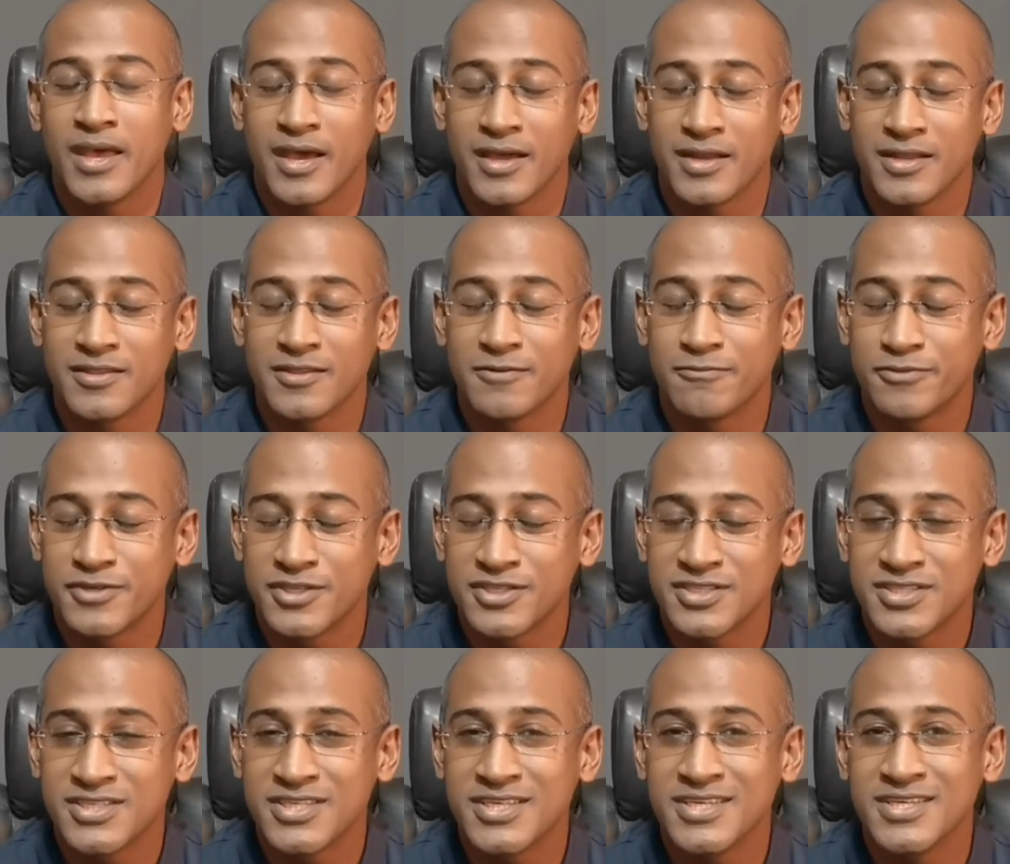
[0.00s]
And in the
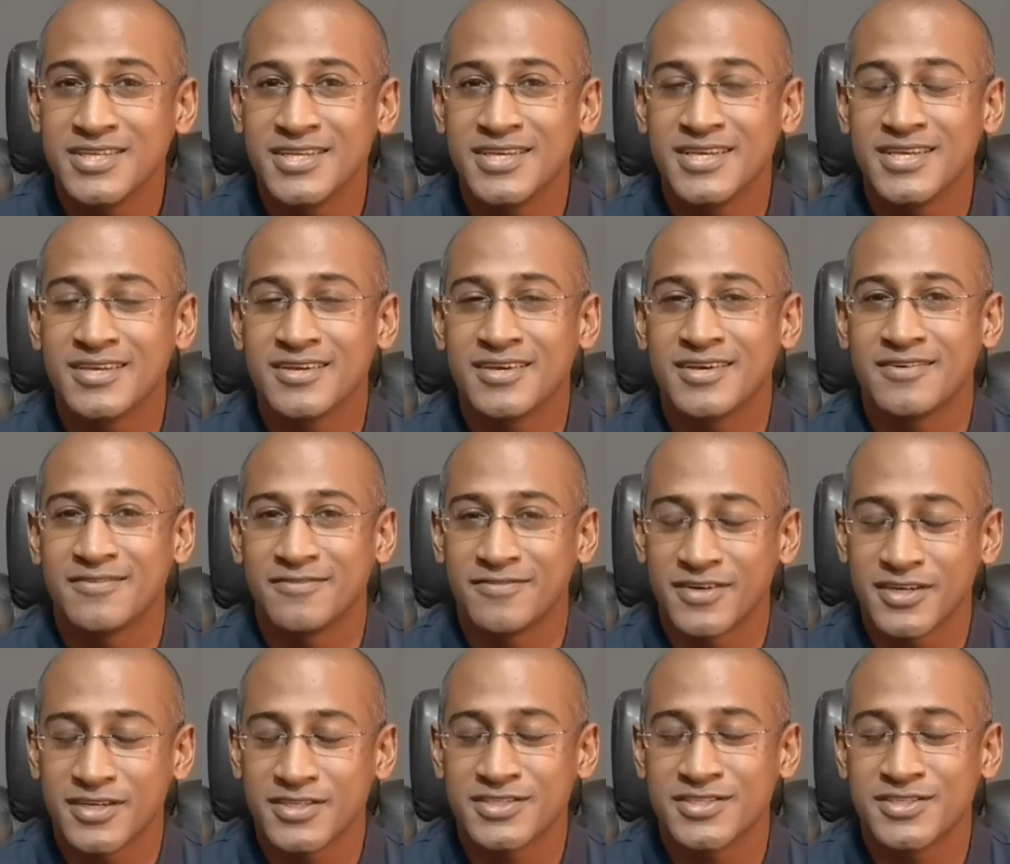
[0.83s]
preceding
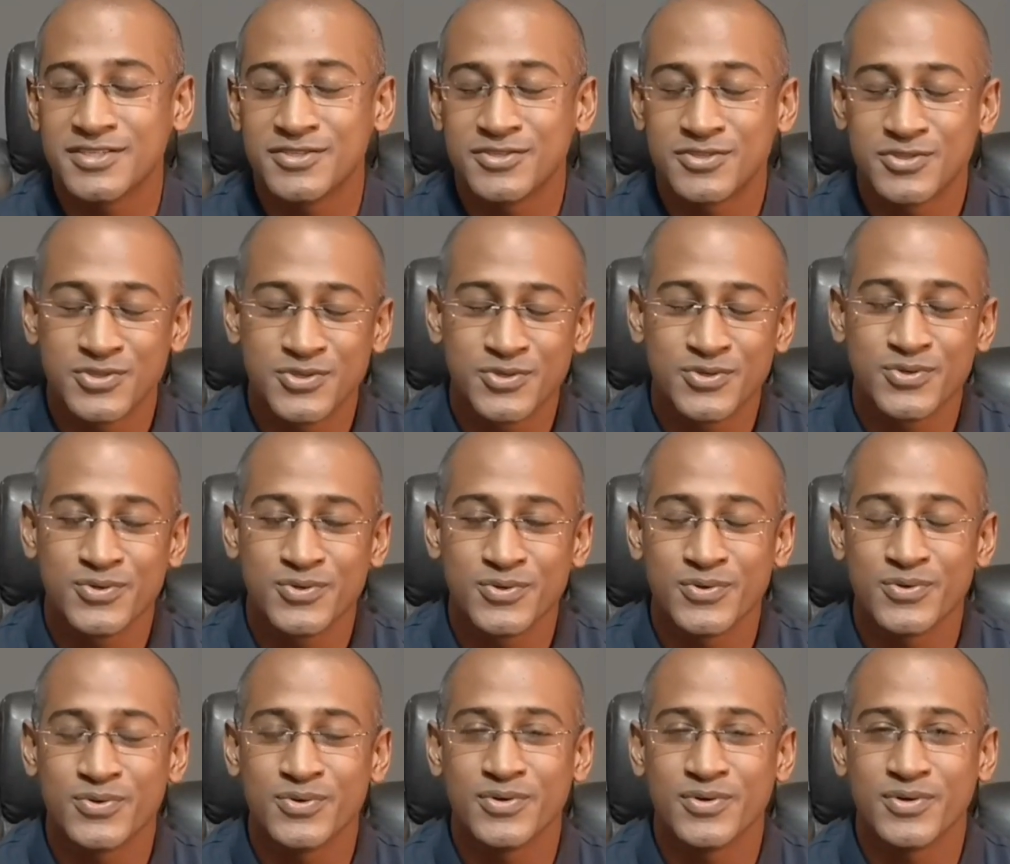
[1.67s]
verses
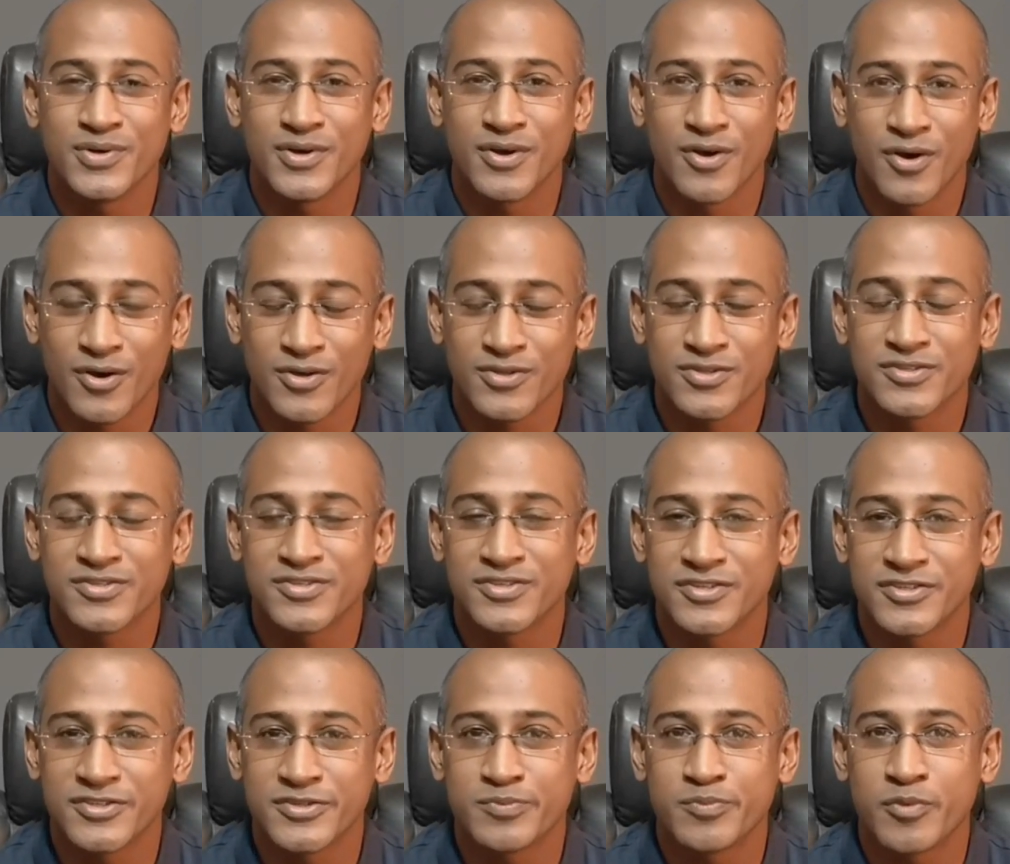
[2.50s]
to God's
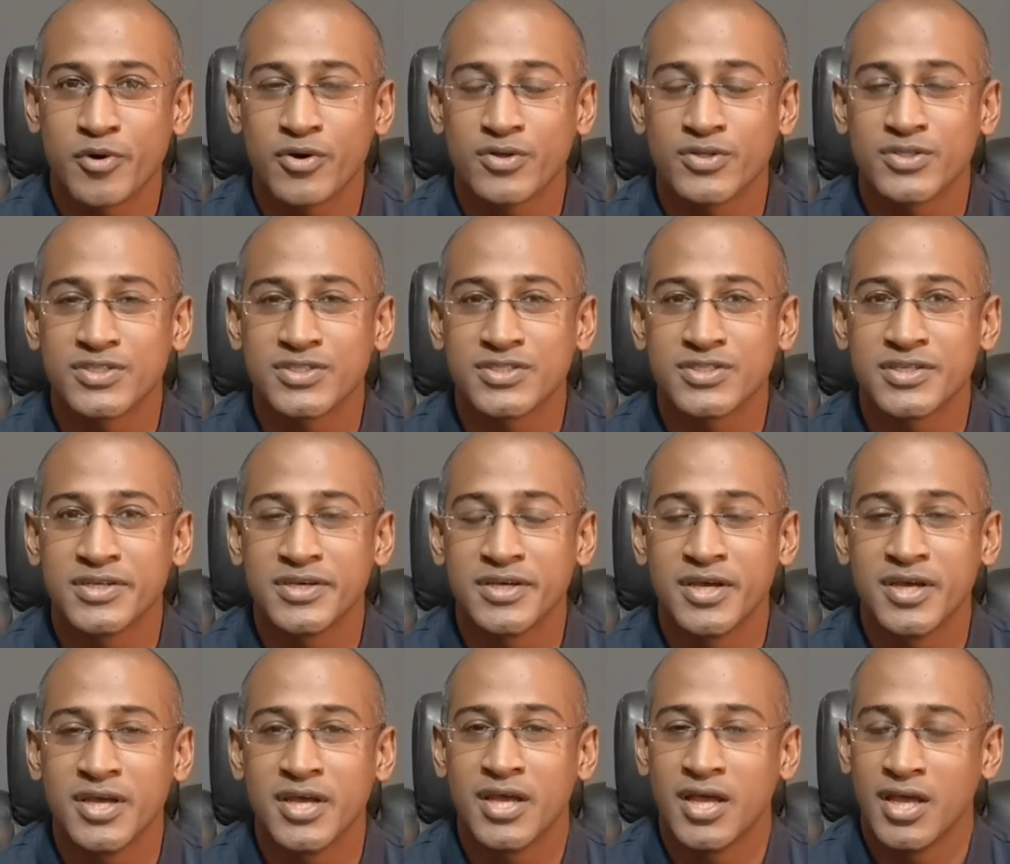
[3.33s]
response,
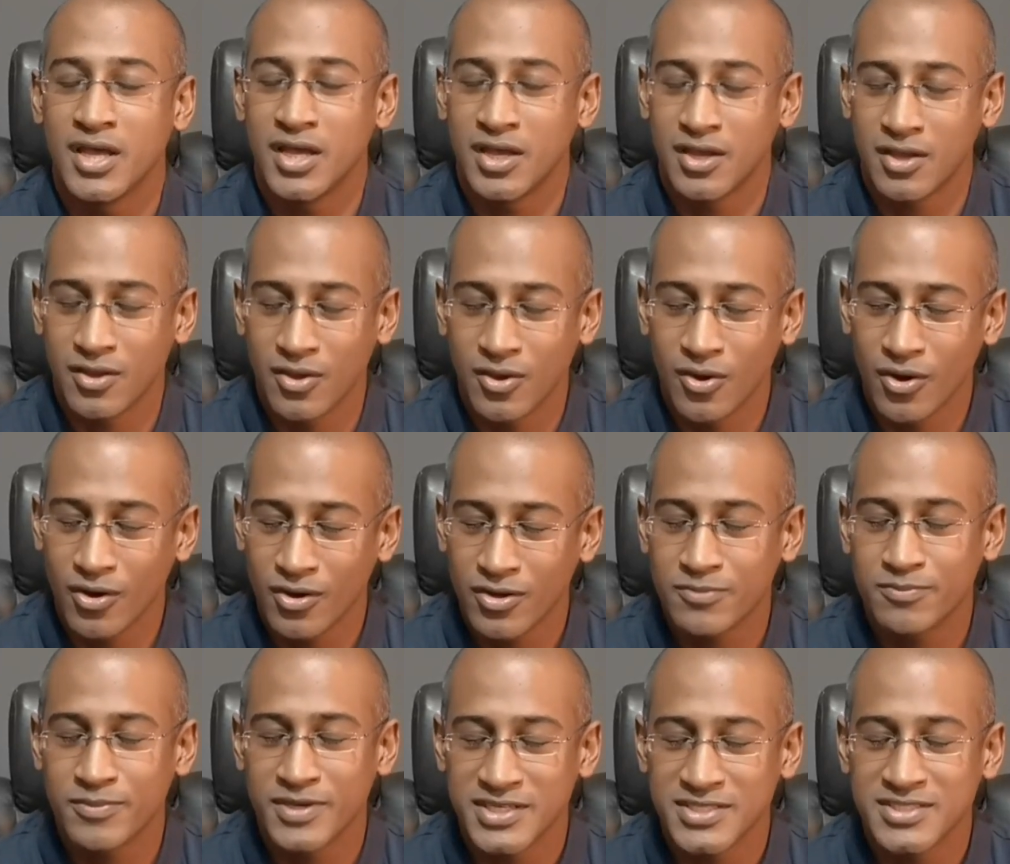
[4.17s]

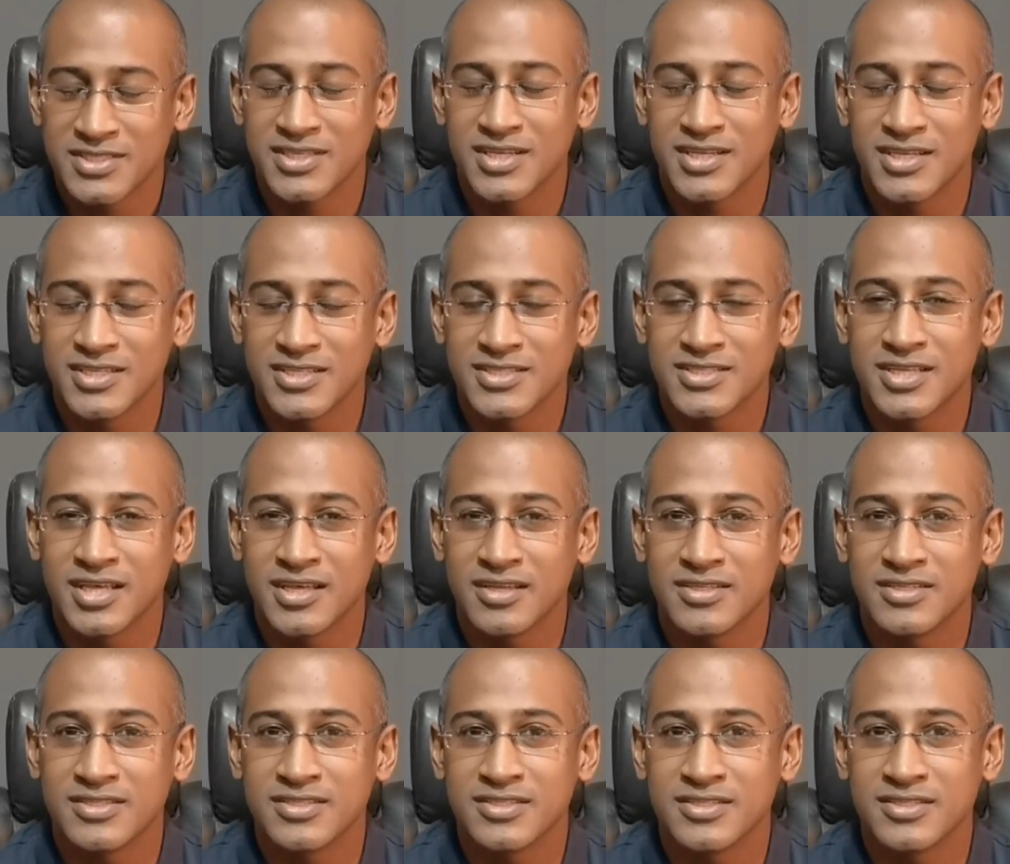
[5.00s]
God basically
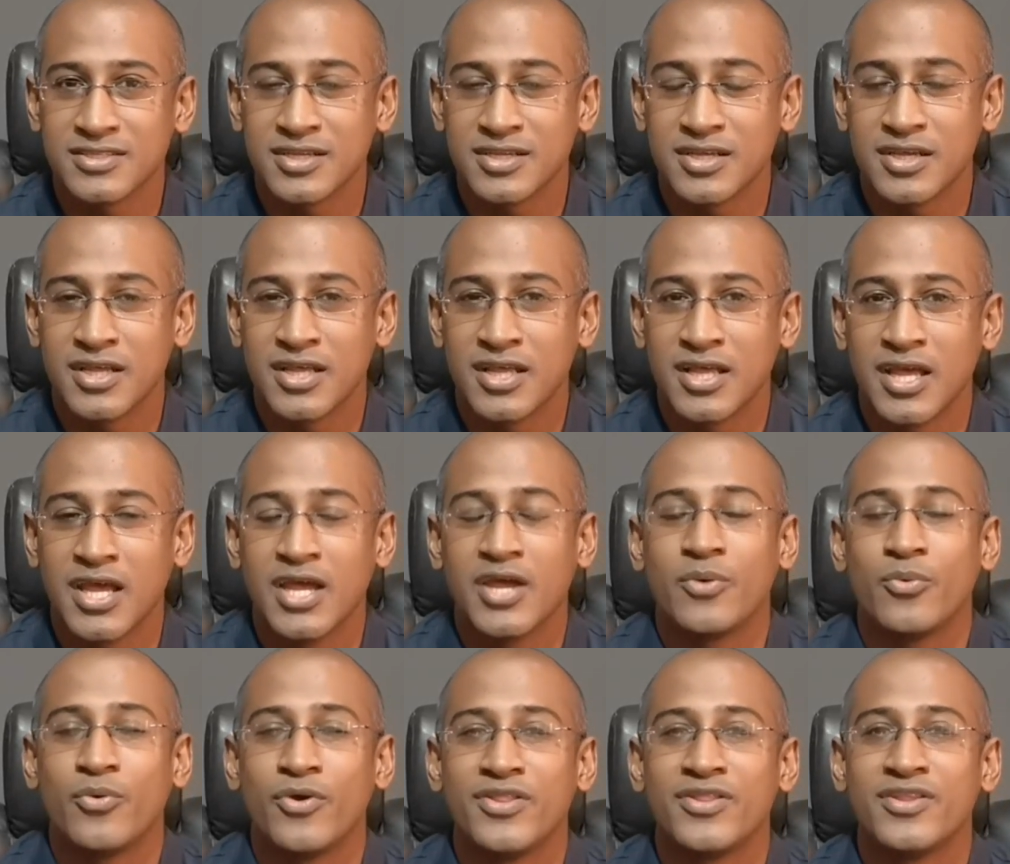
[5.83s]
says,
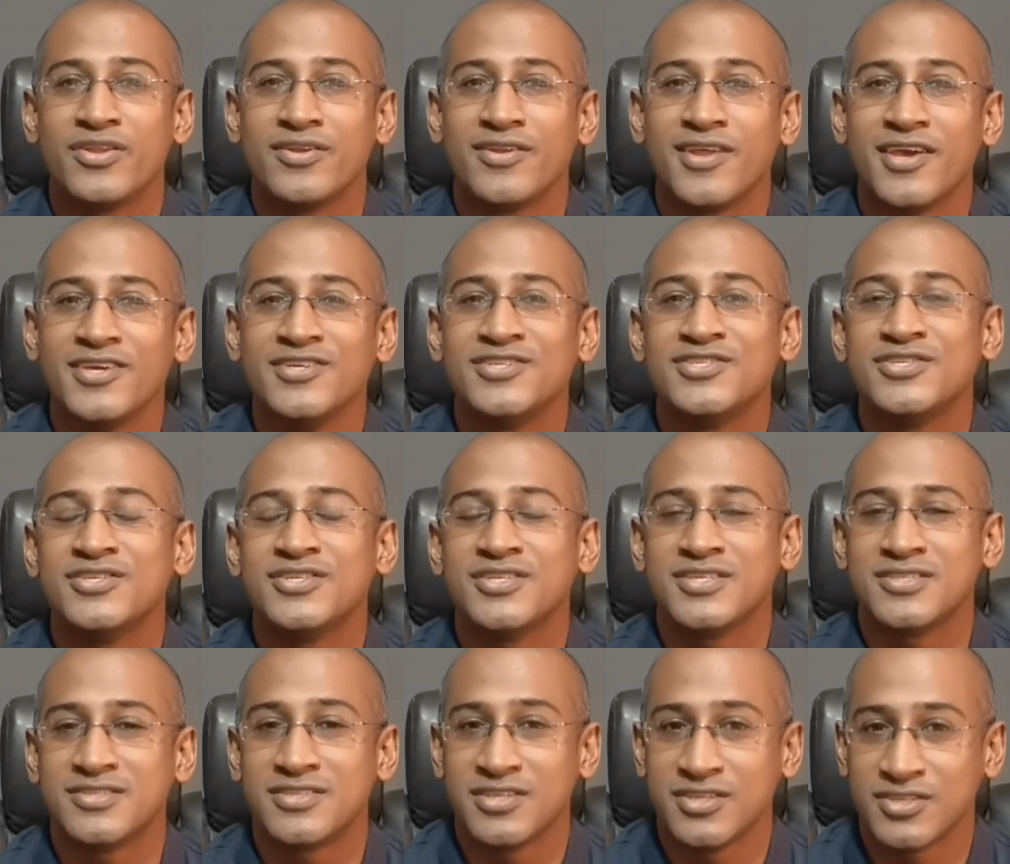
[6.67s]
when the
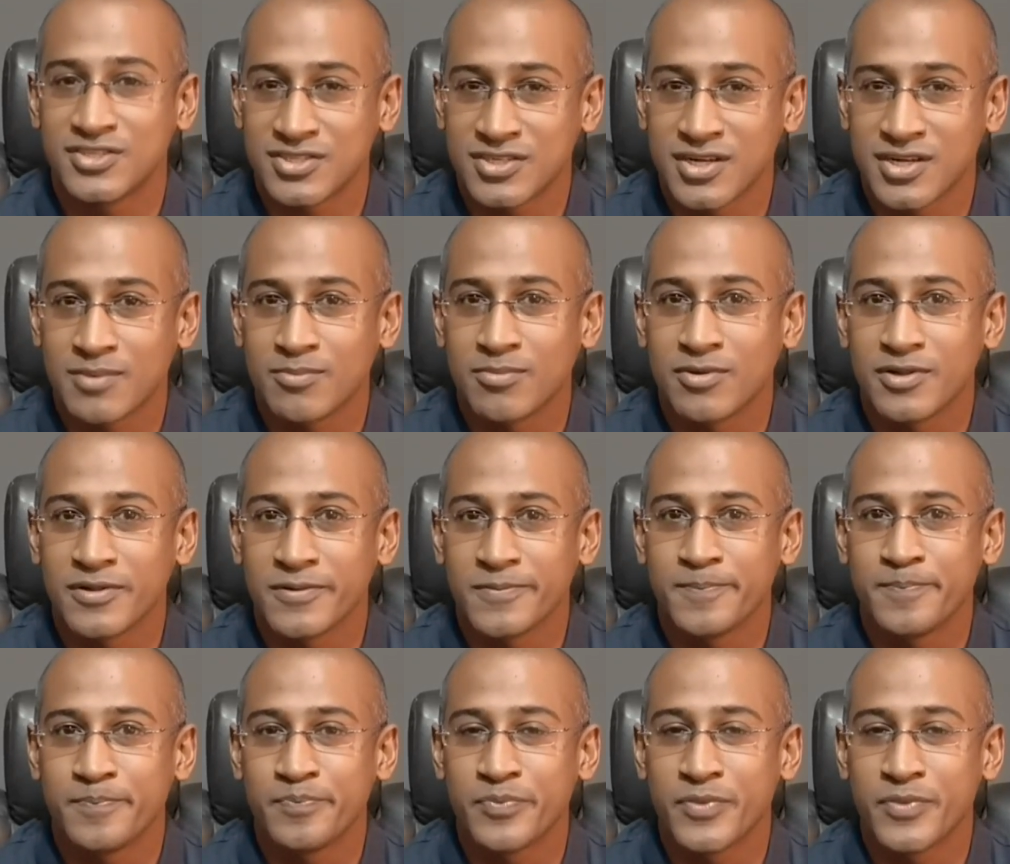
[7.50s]
nation is in trouble,